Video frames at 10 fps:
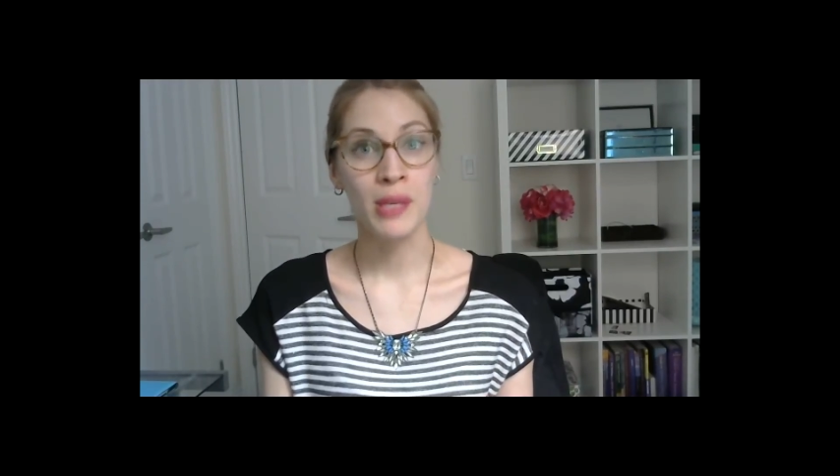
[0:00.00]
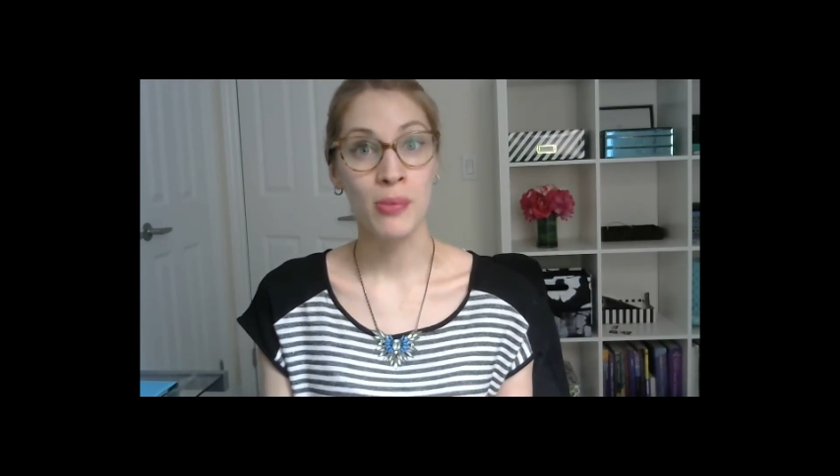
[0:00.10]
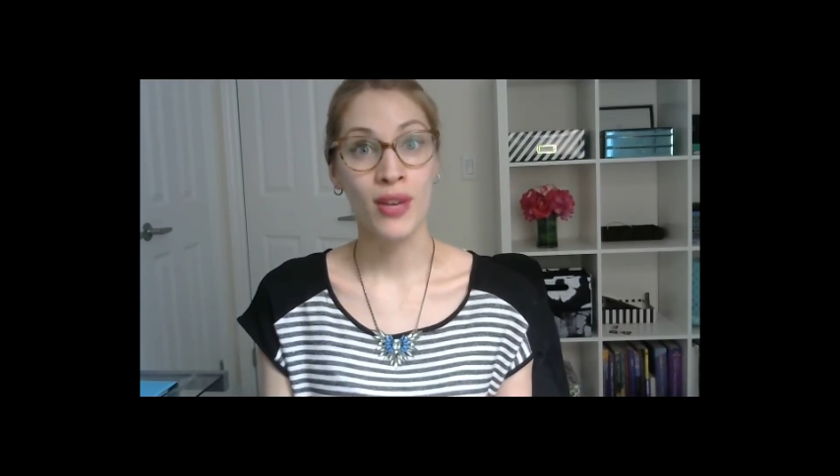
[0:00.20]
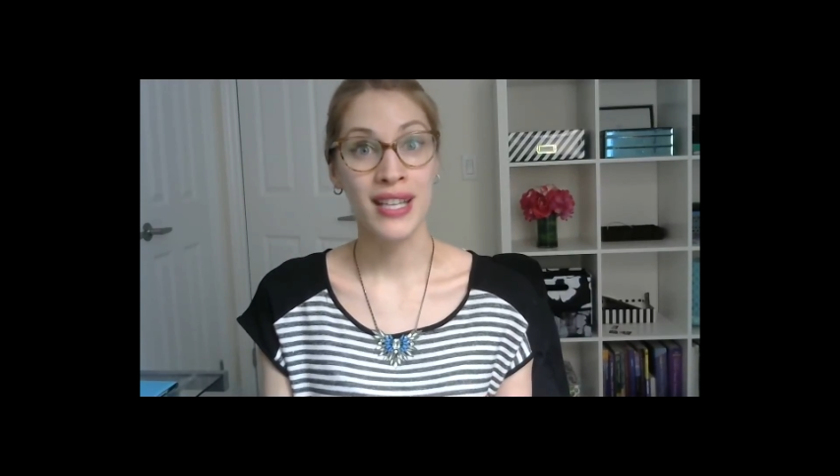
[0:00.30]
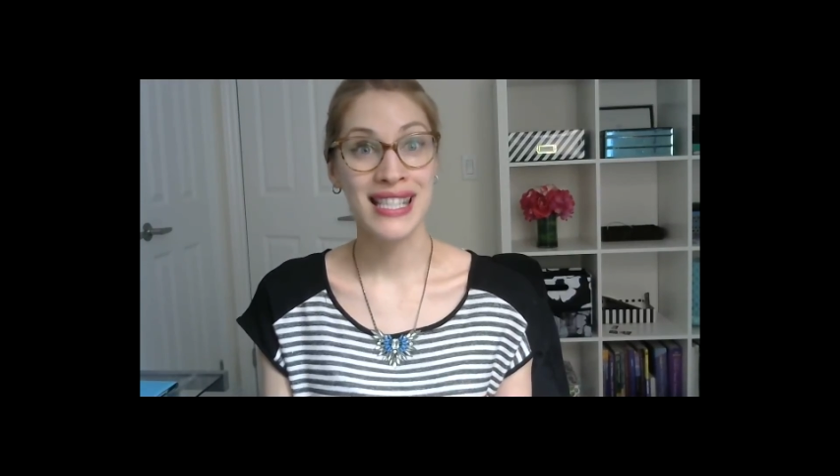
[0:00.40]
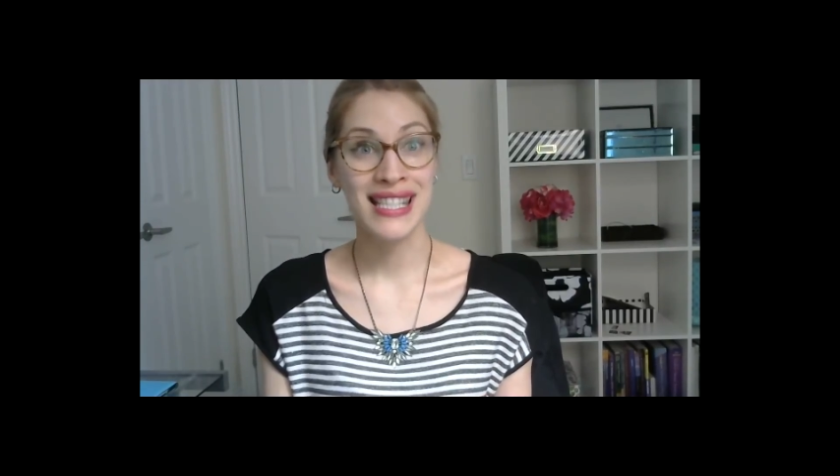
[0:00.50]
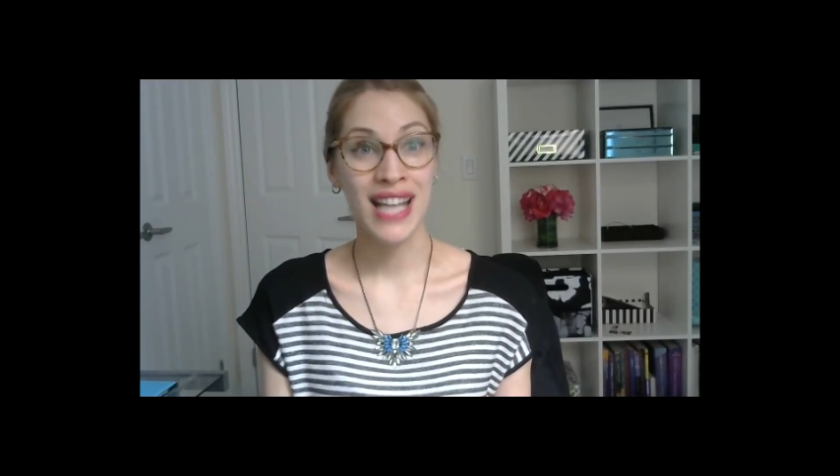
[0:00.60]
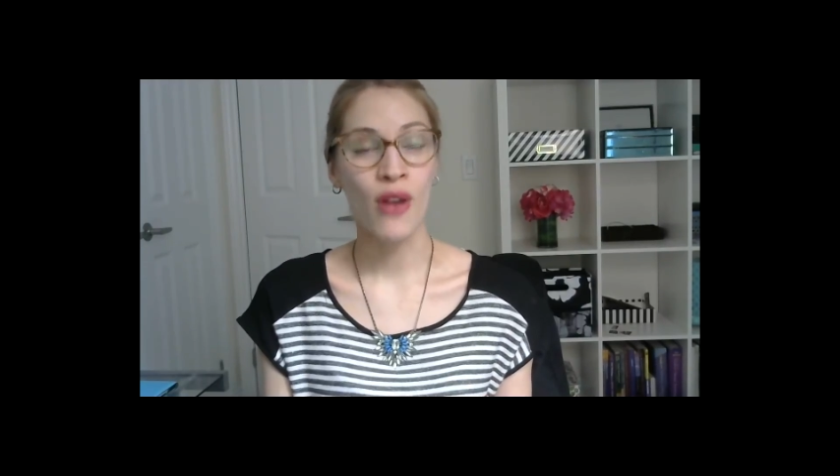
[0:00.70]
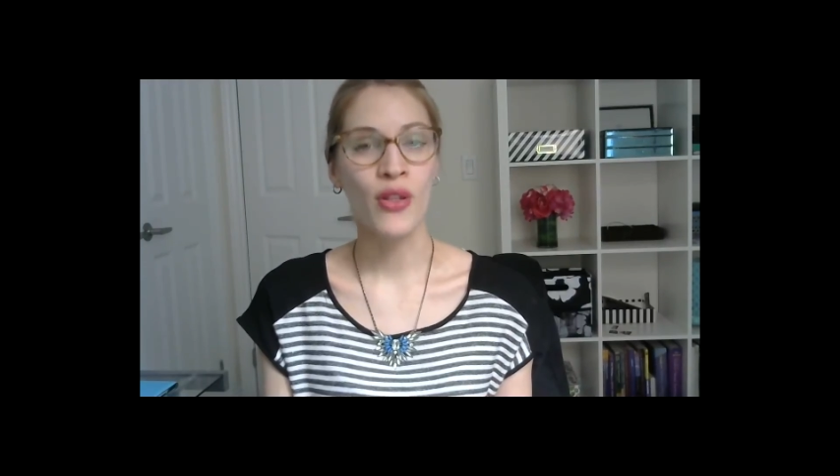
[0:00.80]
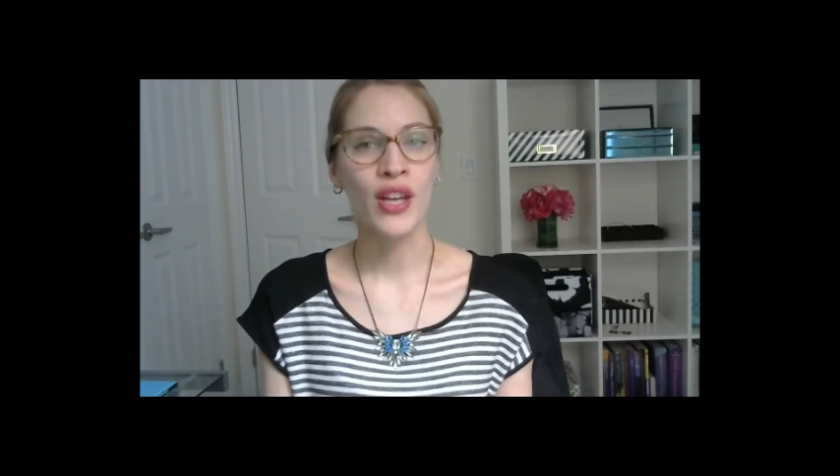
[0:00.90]
people can
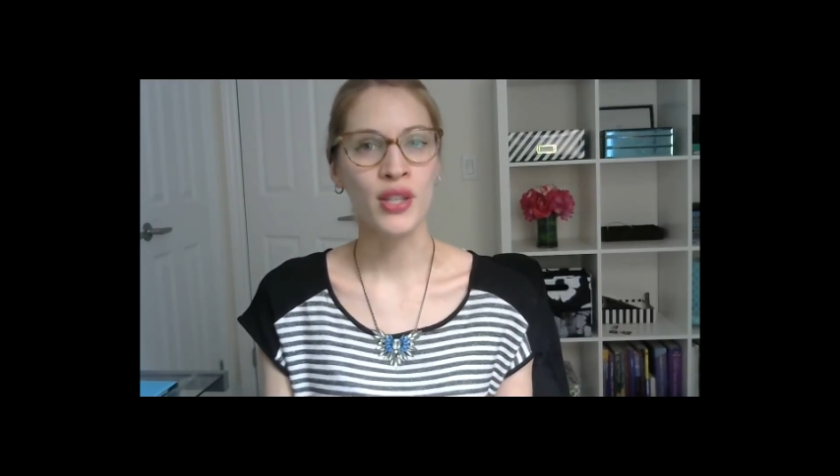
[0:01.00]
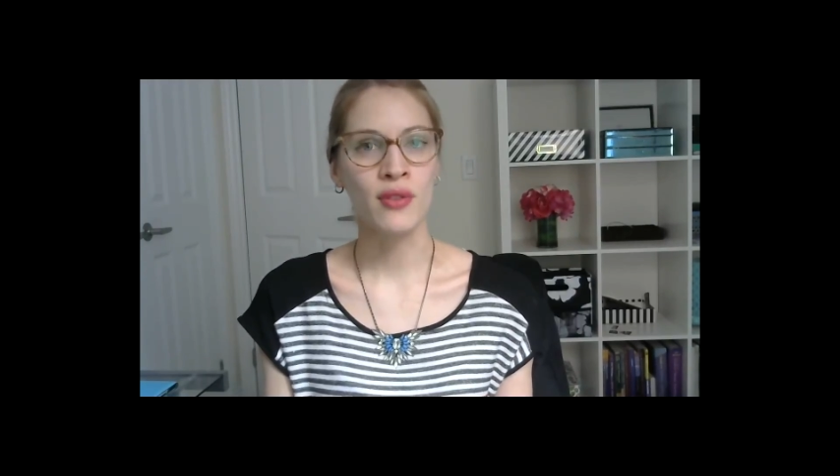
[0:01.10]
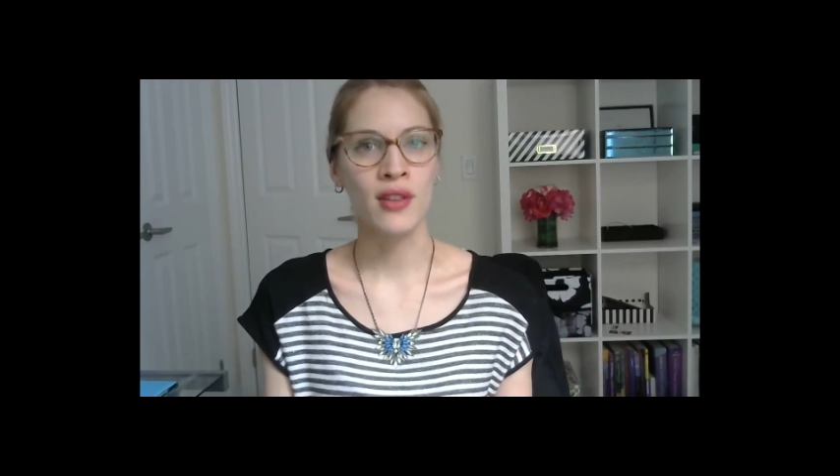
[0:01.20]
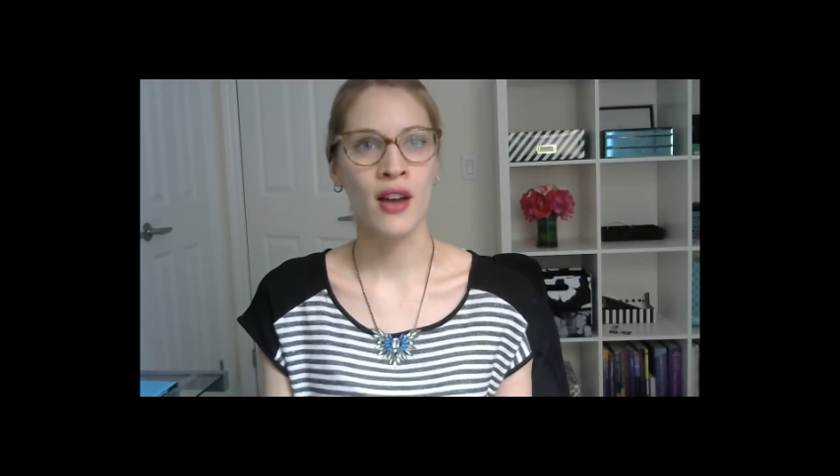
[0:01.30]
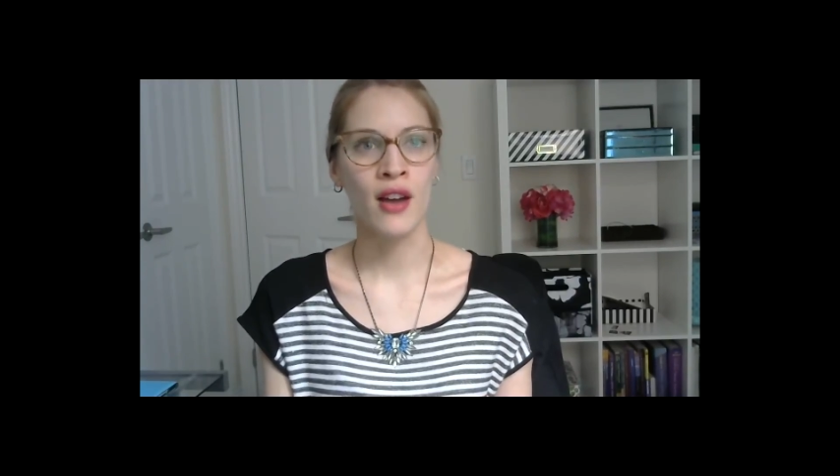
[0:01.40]
sell that you love,